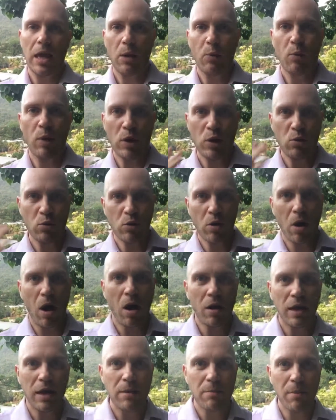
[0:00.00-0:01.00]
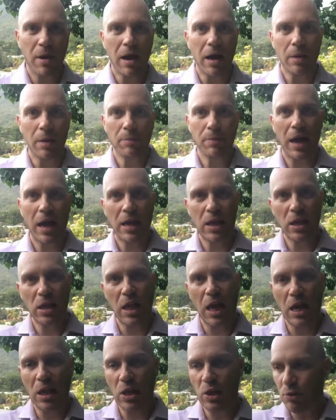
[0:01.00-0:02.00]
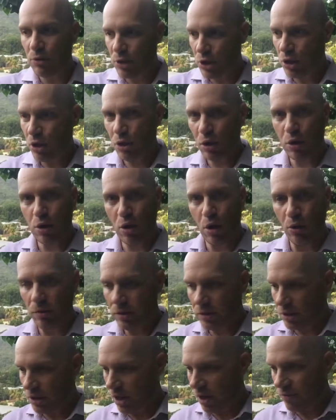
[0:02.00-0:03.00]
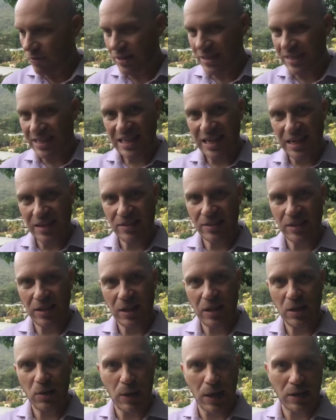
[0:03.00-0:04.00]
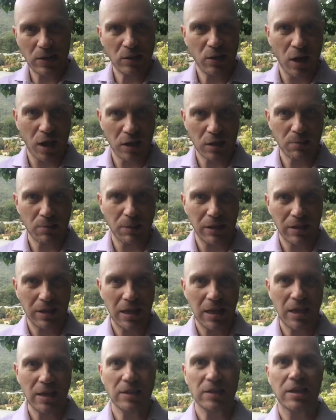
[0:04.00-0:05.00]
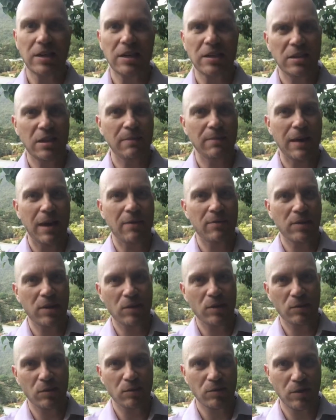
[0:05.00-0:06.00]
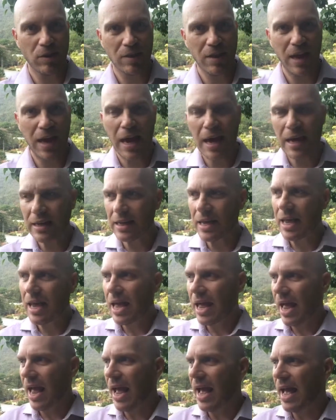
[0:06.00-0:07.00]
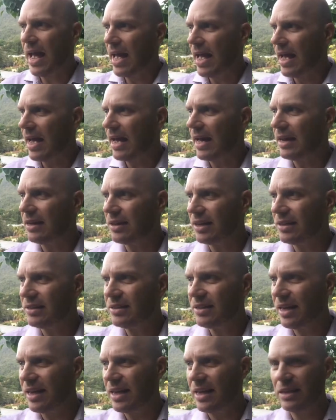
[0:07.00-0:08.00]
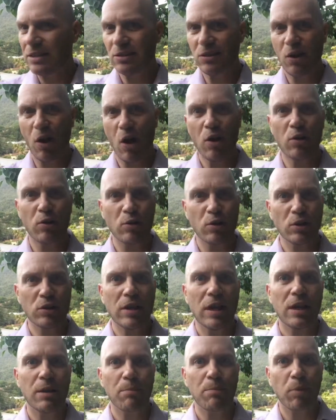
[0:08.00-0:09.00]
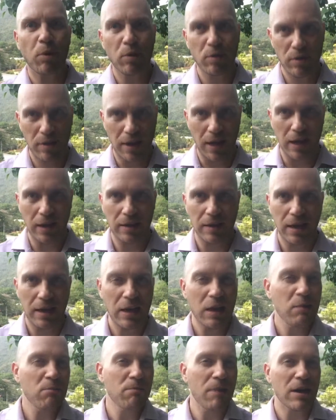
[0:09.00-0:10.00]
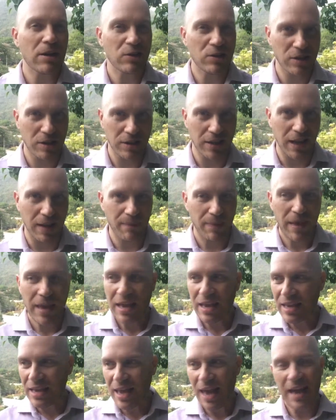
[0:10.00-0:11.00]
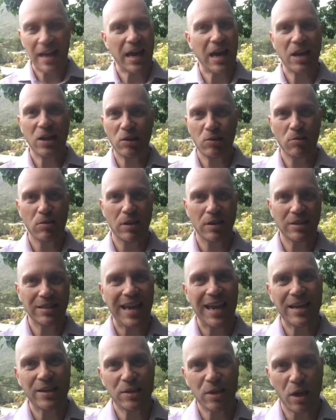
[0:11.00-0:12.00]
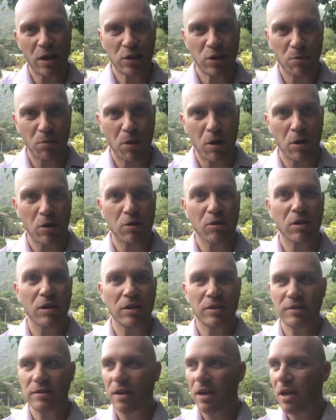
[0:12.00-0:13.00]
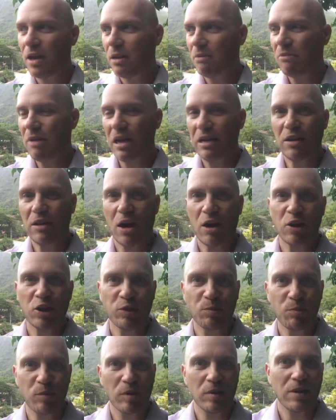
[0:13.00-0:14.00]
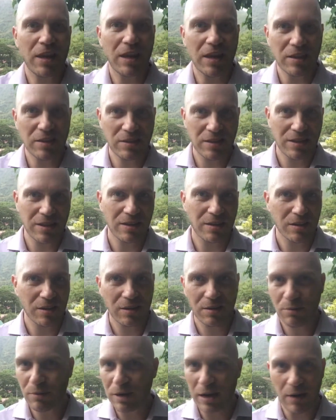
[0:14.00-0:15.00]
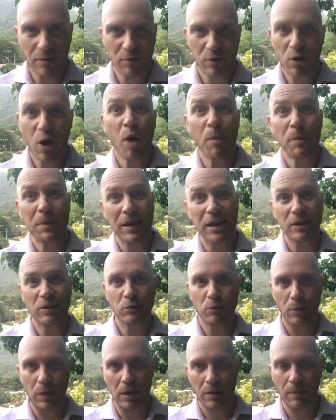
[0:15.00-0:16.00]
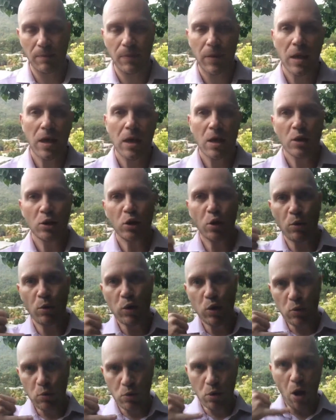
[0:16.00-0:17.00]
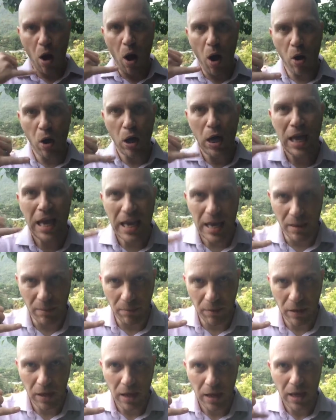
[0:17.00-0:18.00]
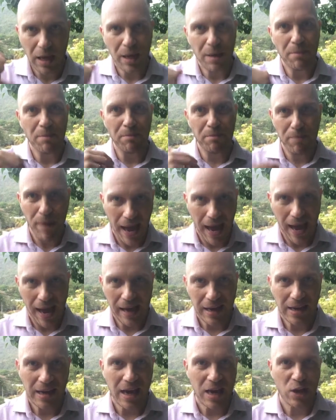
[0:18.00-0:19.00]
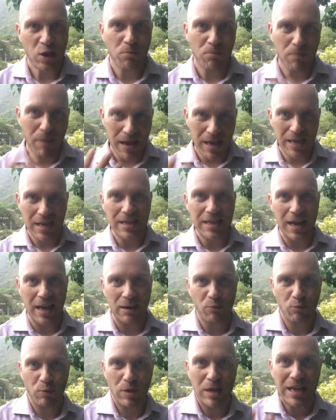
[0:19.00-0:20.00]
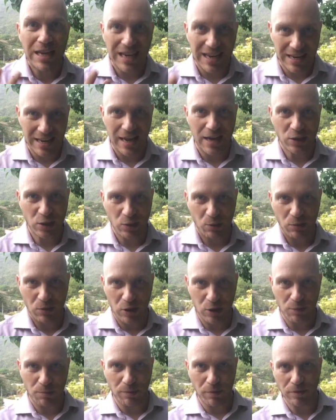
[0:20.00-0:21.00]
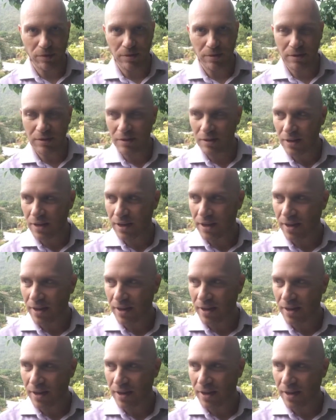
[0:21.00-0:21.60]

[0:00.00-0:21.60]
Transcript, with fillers: when you call him up and and you took notes of the TIC, you guys talked about this, and he seemed to have an interest in that. And let's say his daughter just had a birthday, and he mentioned that. Yeah, I got to do this. Can't talk tomorrow because my daughter's birthday is to whatever. Call me next week. So when you call him back and you're making that reconnection with this person,